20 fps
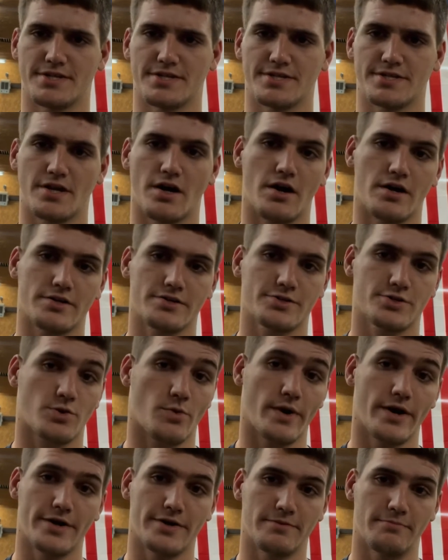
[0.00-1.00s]
It's not
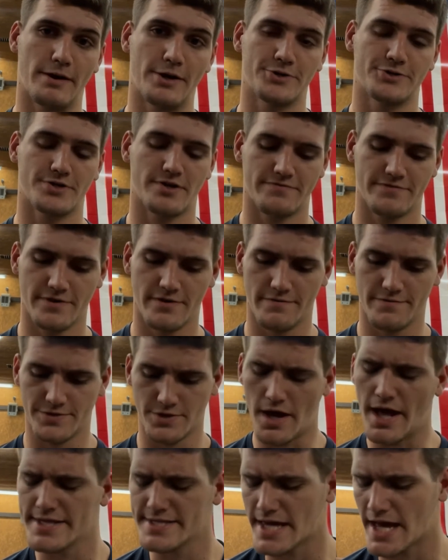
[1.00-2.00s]
square to measure off of,
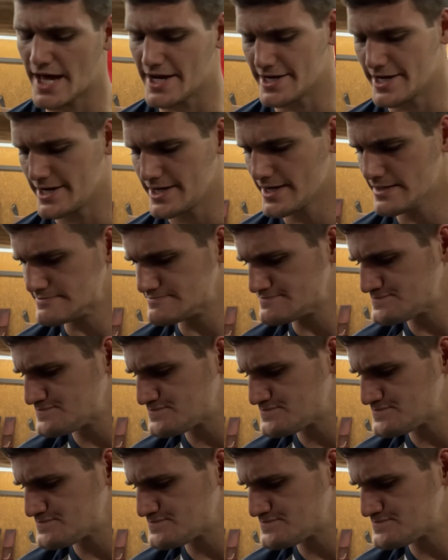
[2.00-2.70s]
so that's how I did it.